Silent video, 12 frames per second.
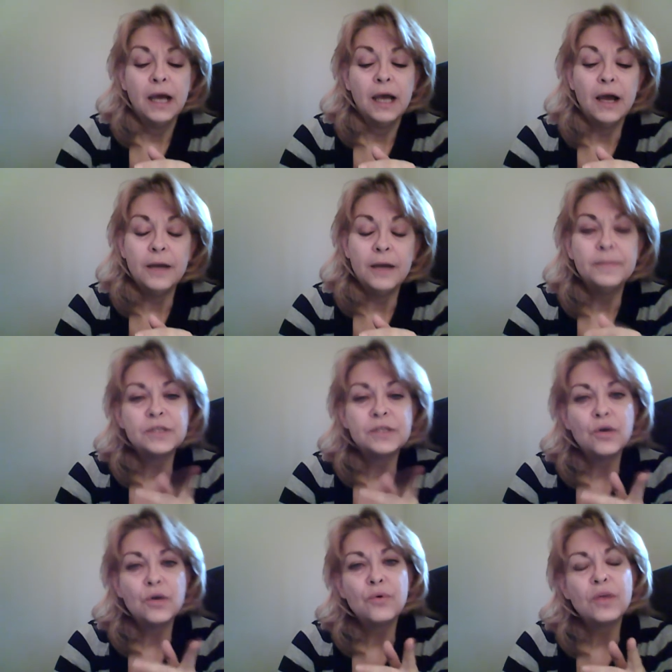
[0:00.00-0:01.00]
Um,
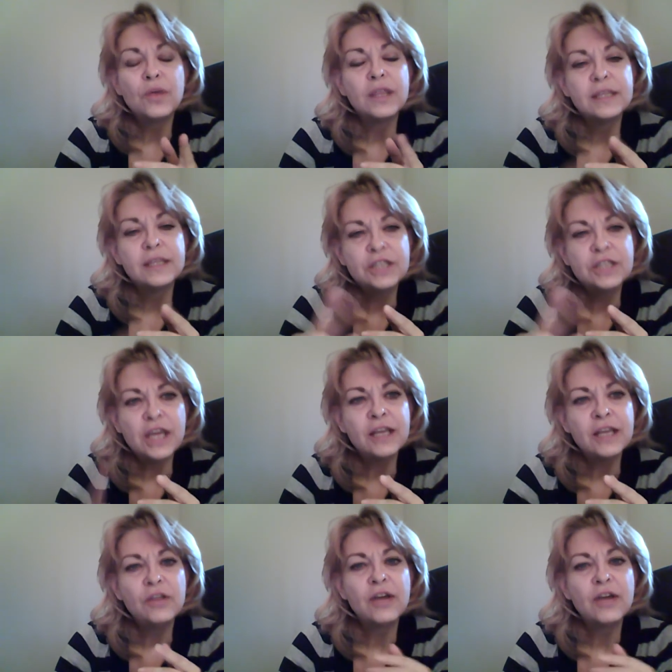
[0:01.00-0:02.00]
so, take
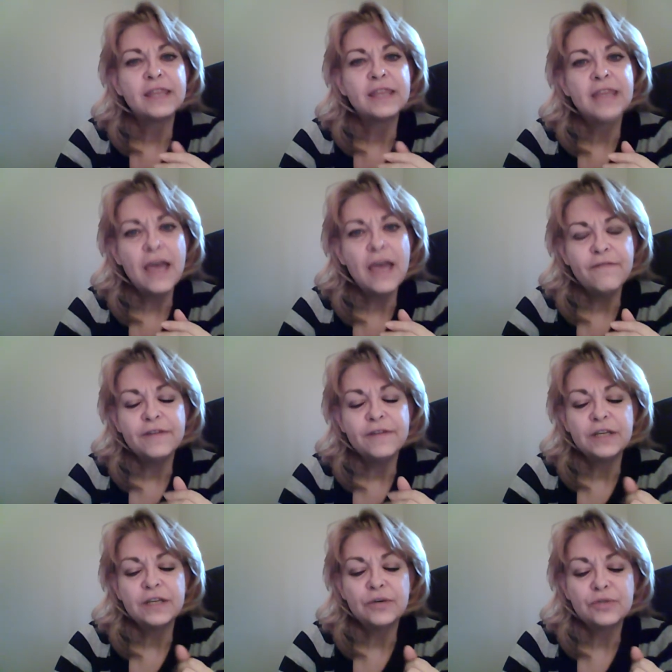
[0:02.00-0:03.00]
a look at that
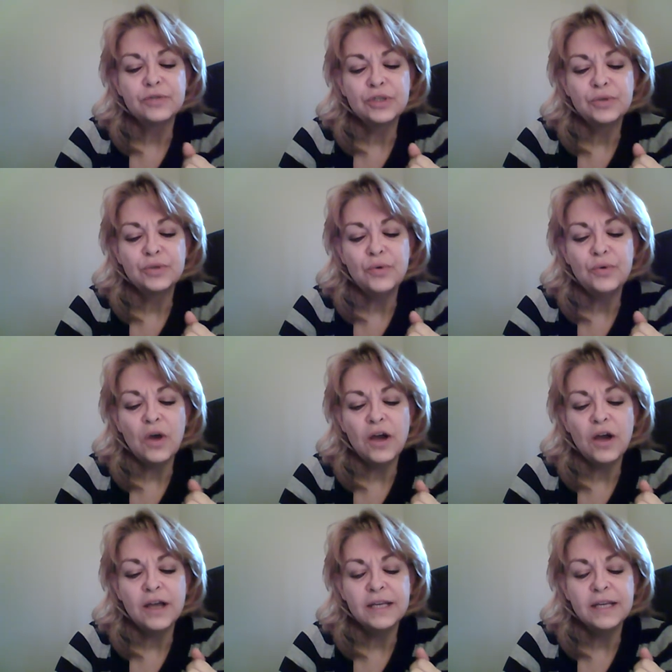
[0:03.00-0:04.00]
video too
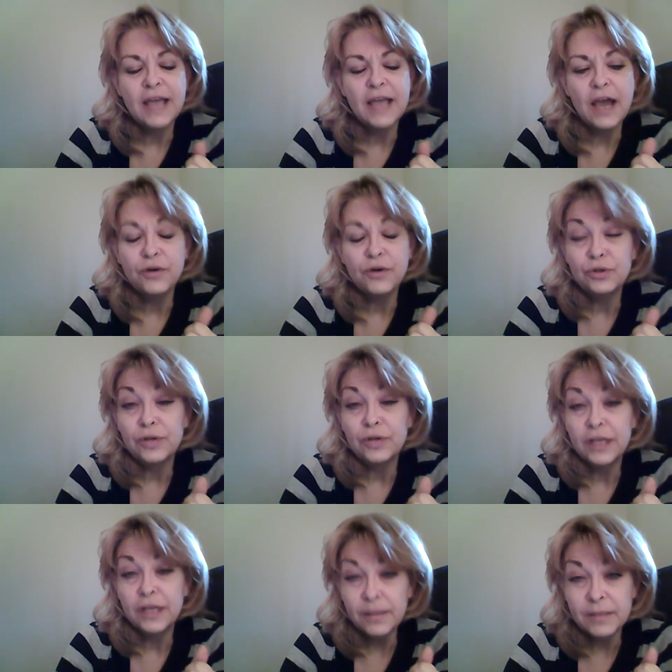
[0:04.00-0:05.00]
on how you're
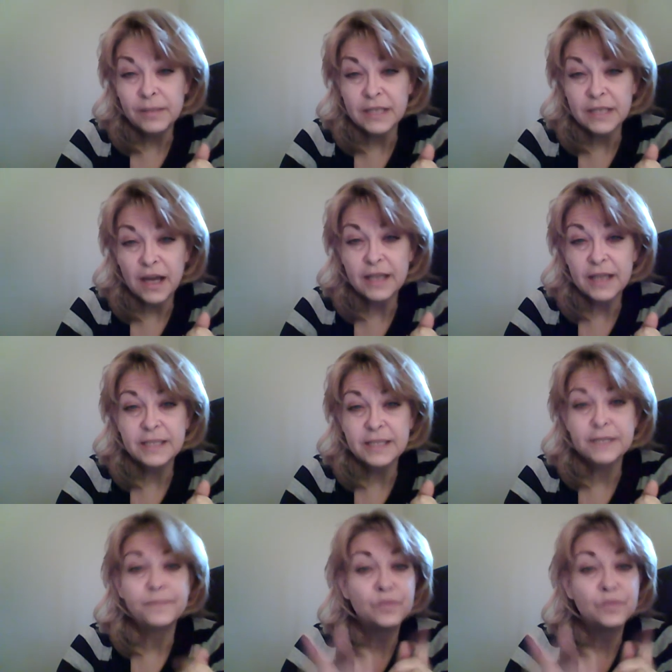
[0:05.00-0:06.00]

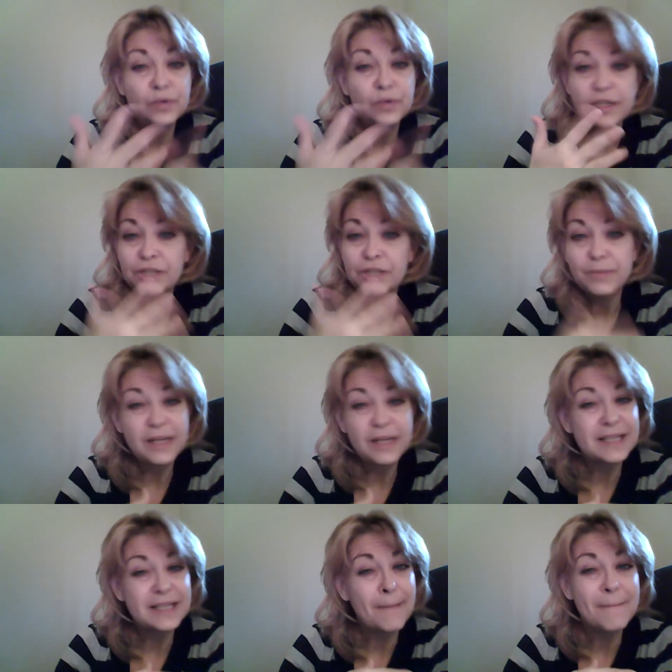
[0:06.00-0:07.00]
hypnotized. Religion
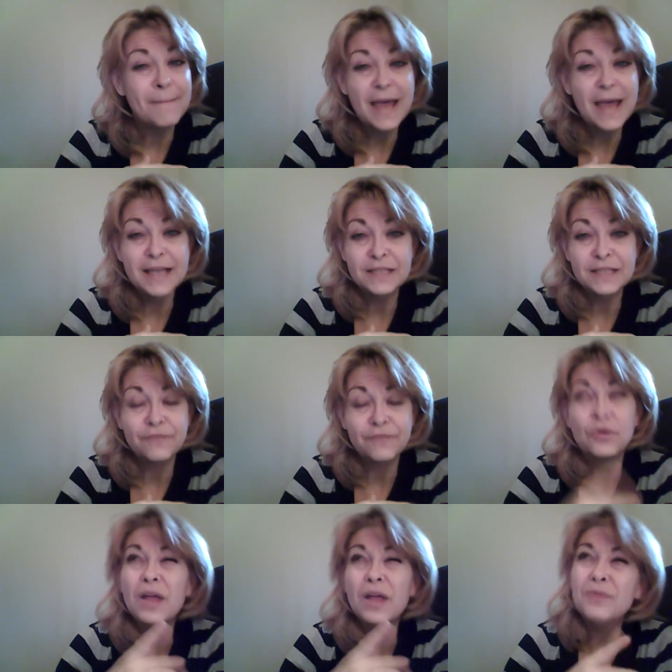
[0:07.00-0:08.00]
plays a massive
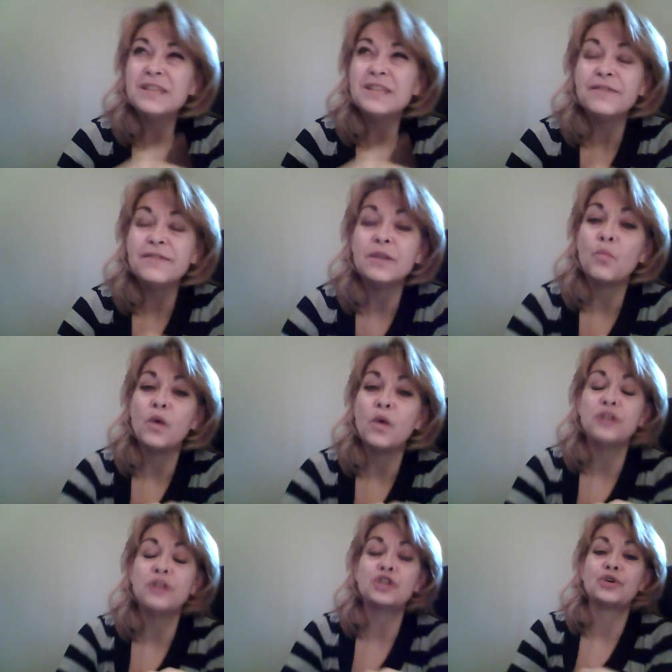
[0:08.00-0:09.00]
role. I was even in
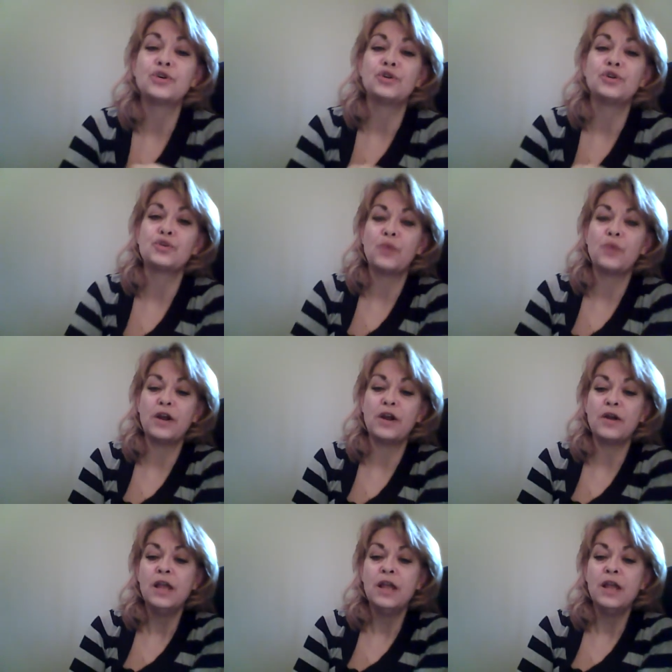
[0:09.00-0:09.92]
one church where